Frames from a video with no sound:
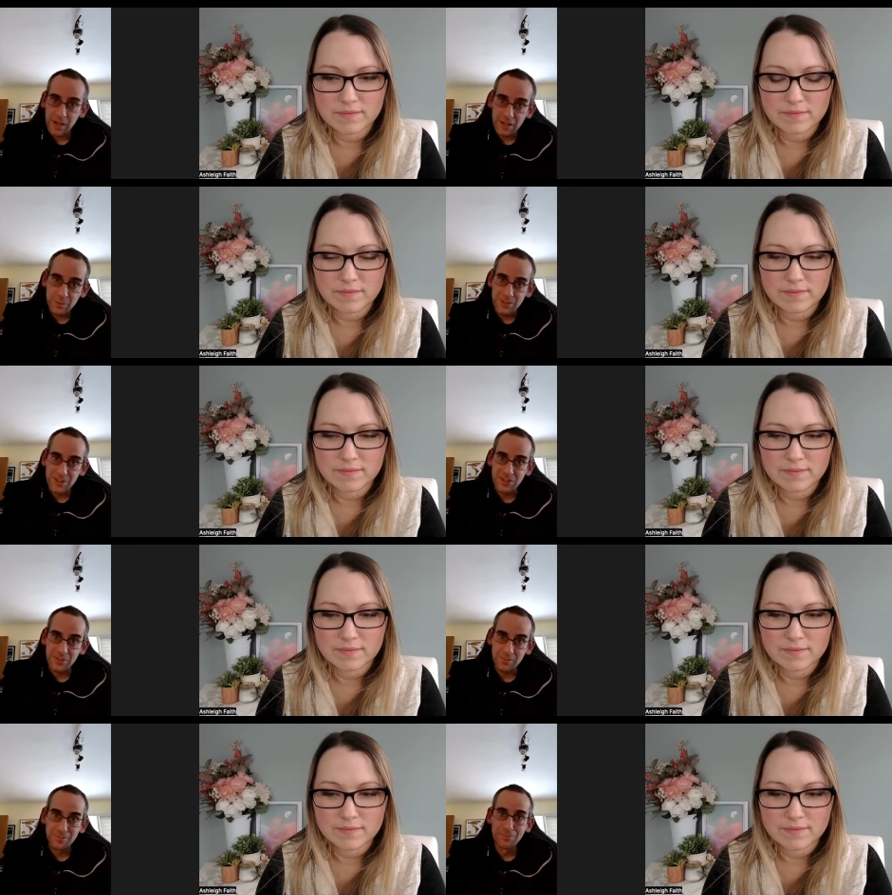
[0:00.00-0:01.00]
Speaker 1: management
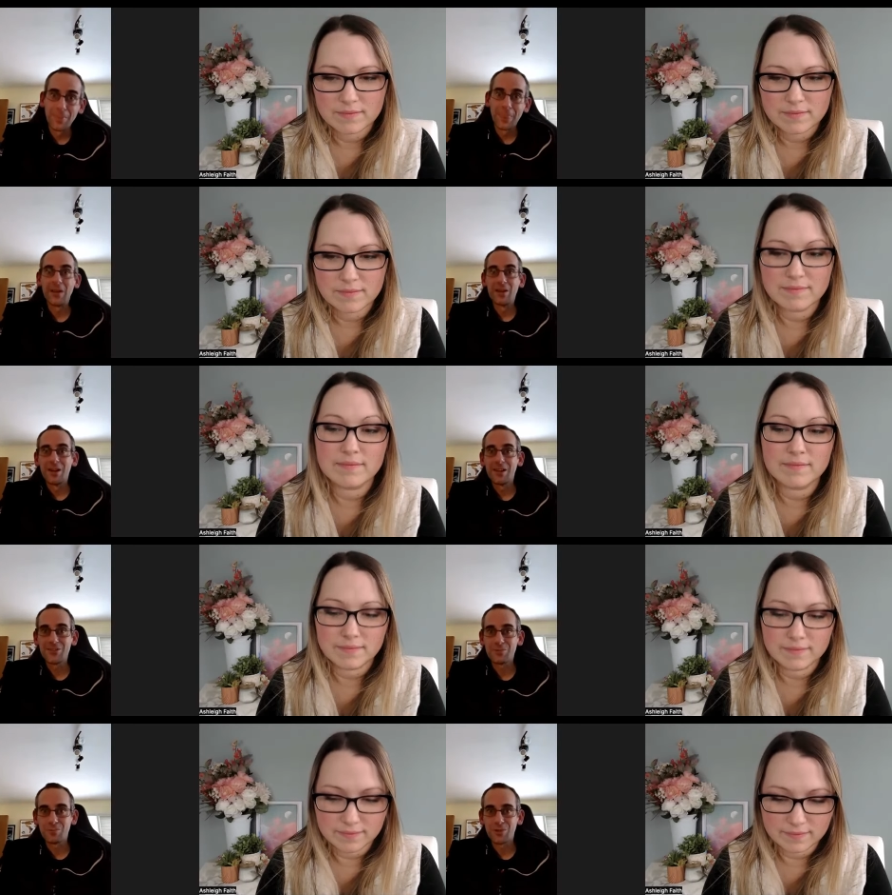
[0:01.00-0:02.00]
system, mm-hmm.
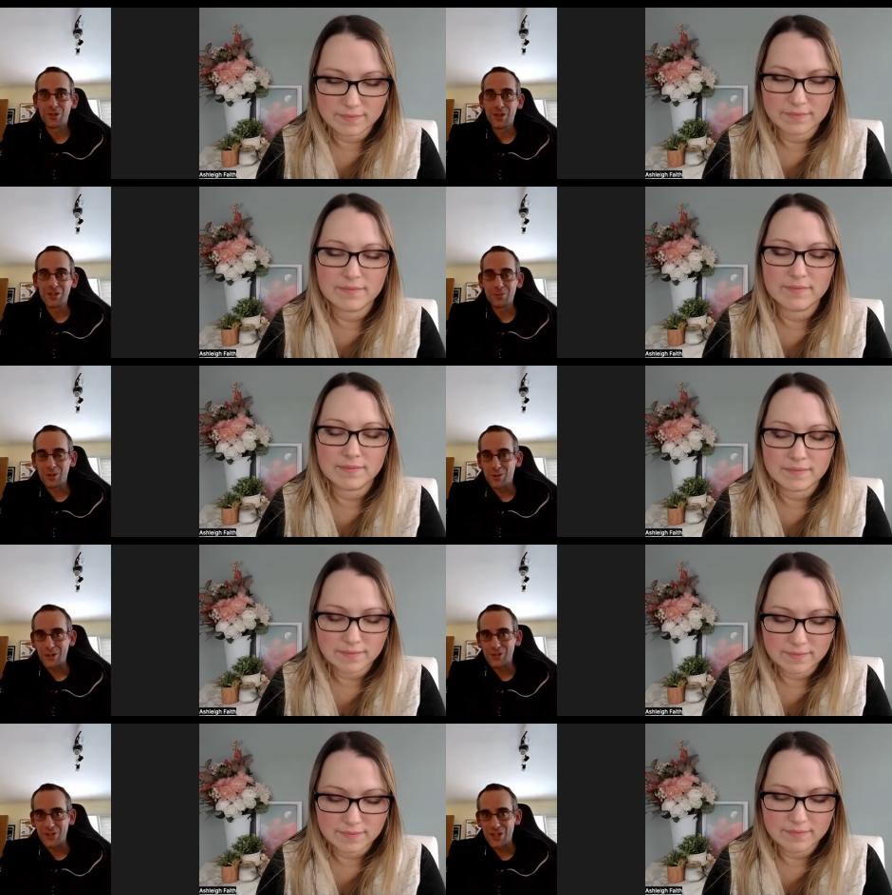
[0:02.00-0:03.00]
it's going to
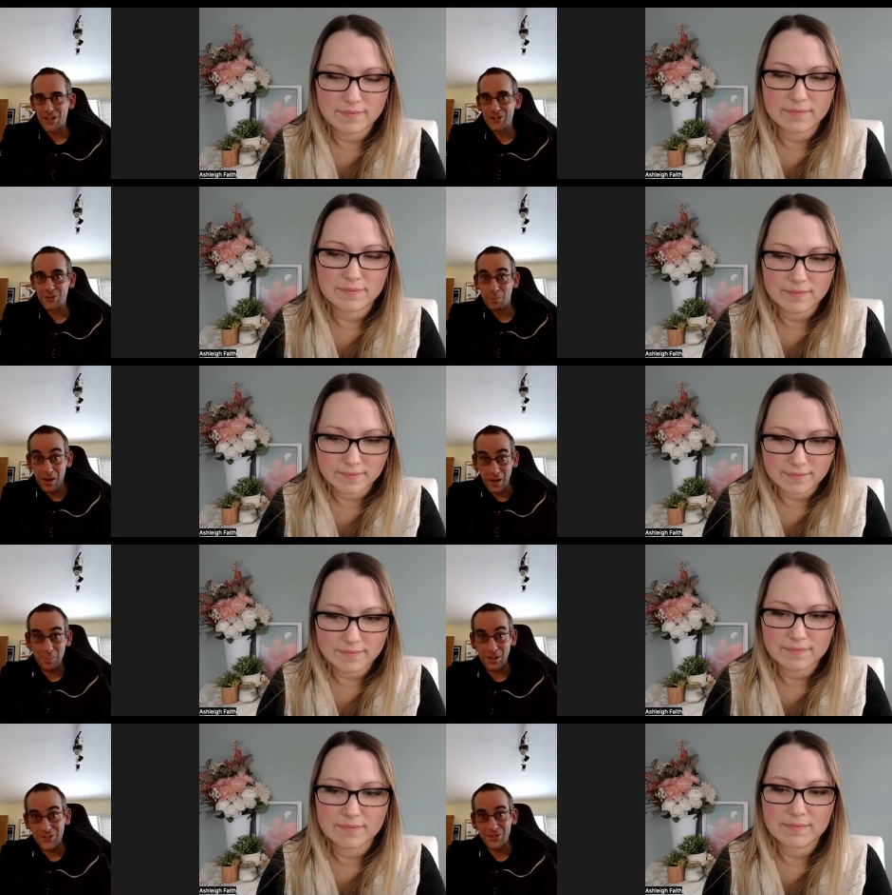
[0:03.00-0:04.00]
require to change your
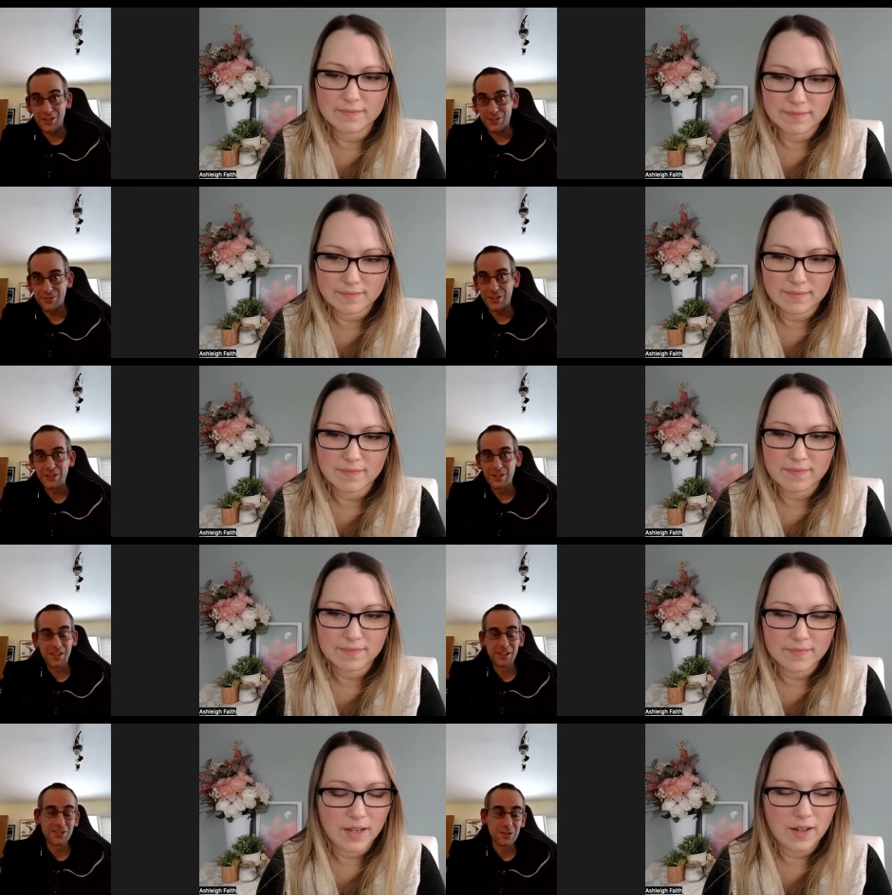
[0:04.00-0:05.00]
pipelines to delivery,
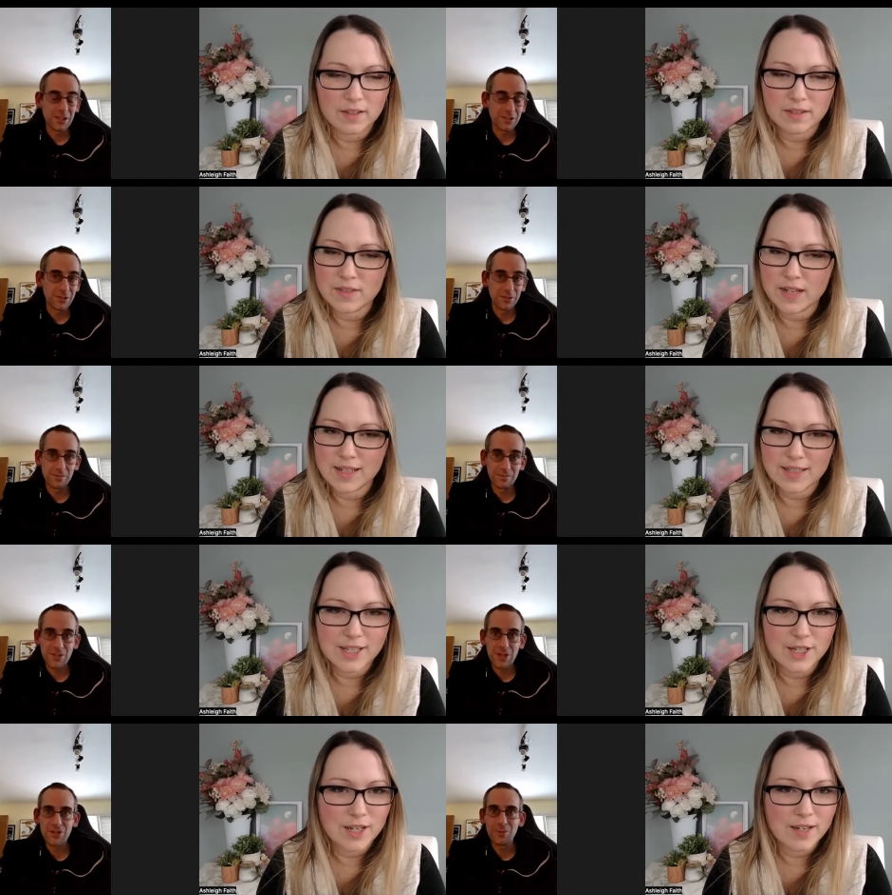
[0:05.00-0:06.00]
and it's going all like of to, it has
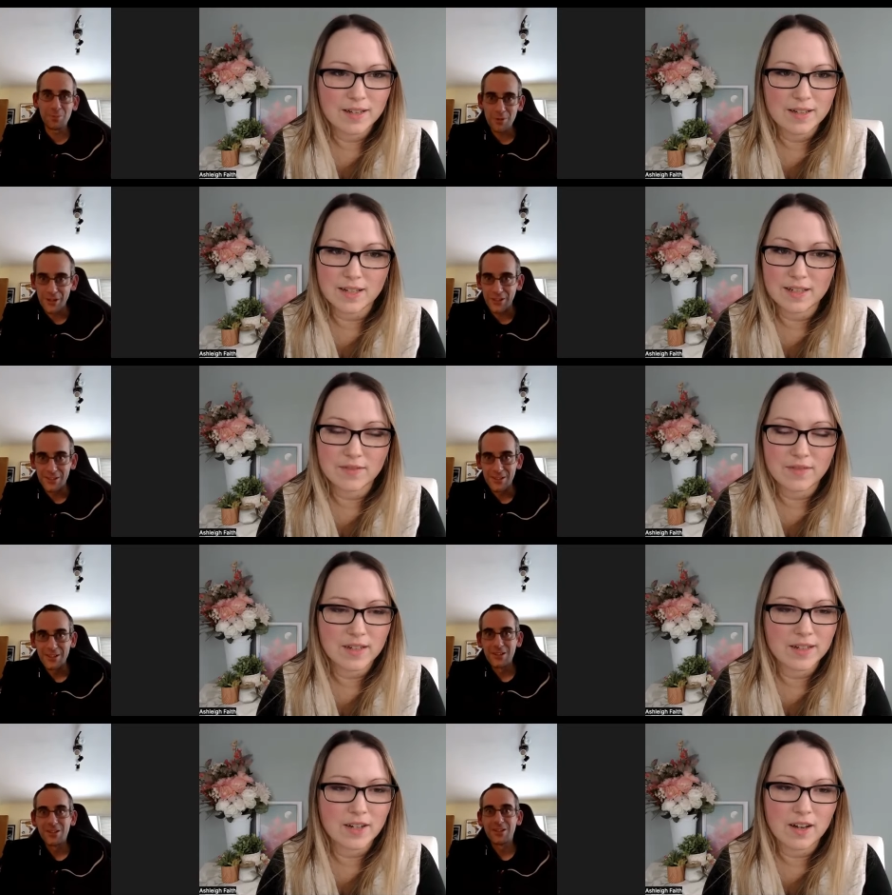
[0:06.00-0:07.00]
Speaker 2: to change, and it's
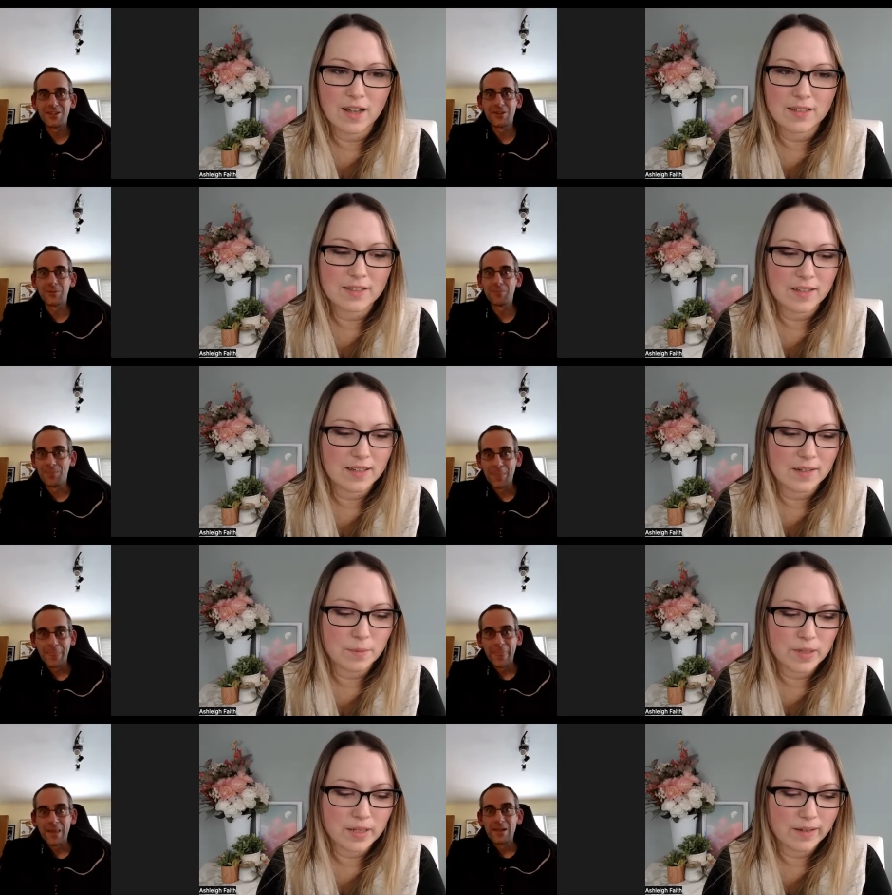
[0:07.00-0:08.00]
very costly and
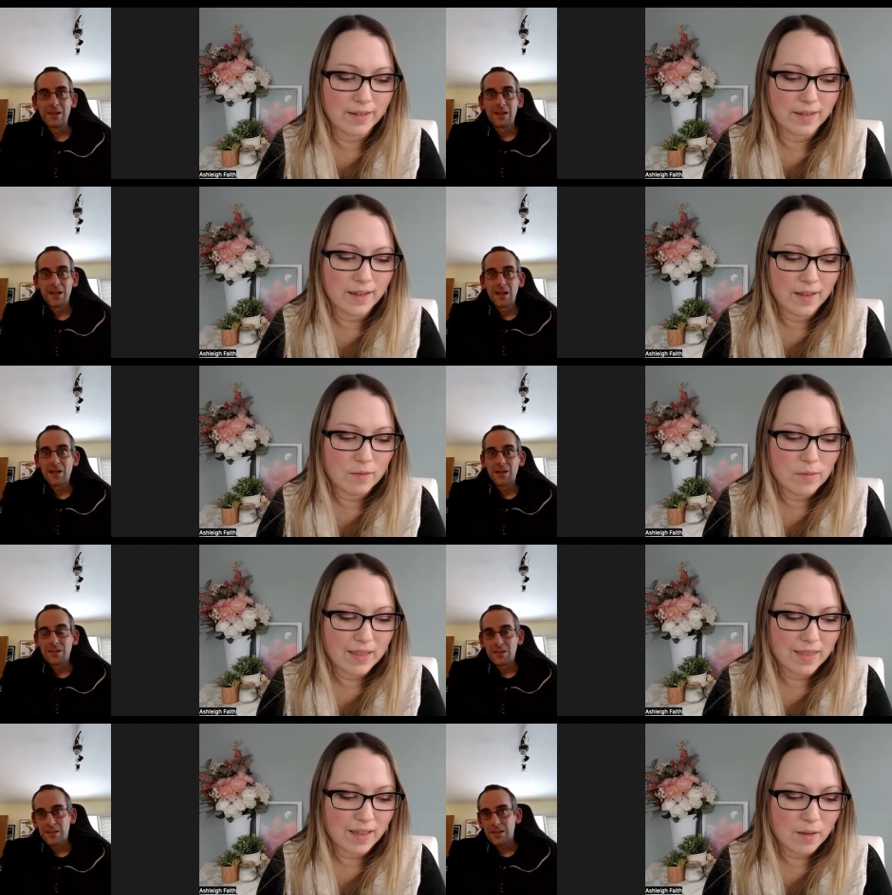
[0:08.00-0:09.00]
a big,
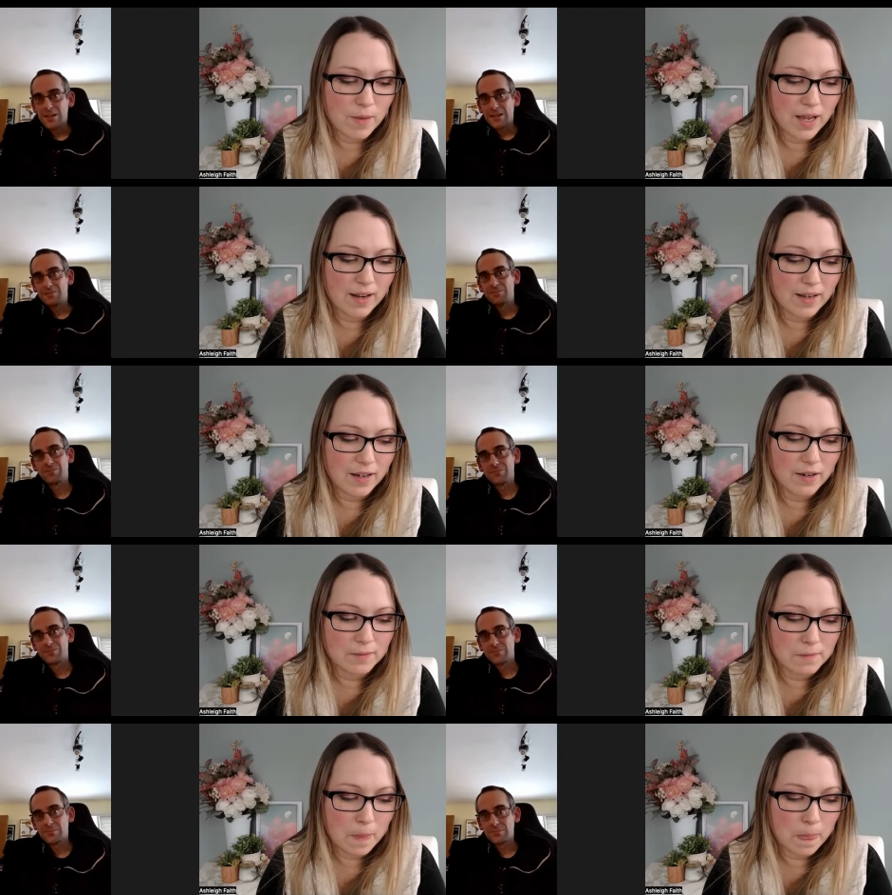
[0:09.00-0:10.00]
big thing. But you
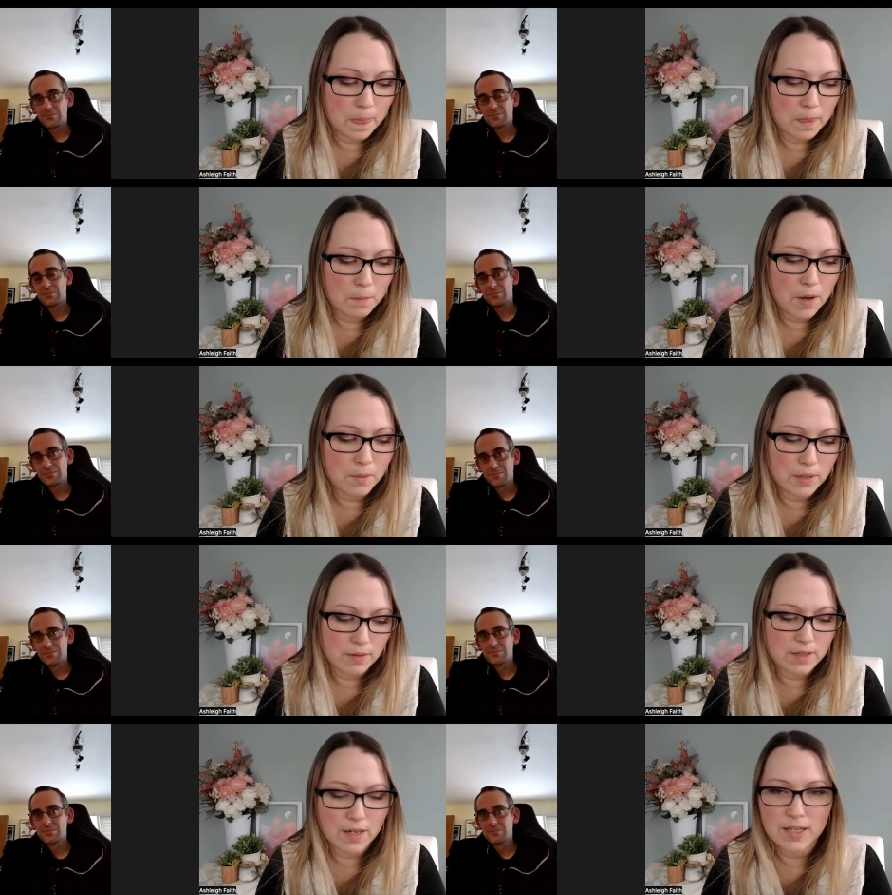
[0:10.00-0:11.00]
know, what we
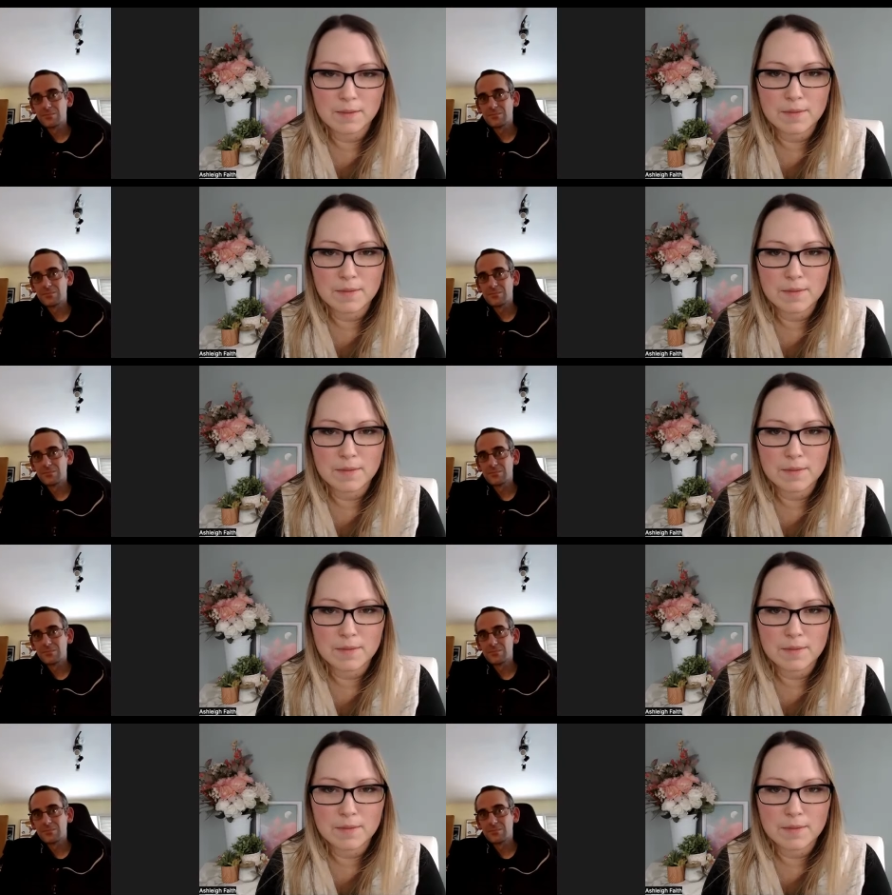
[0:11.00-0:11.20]
were talking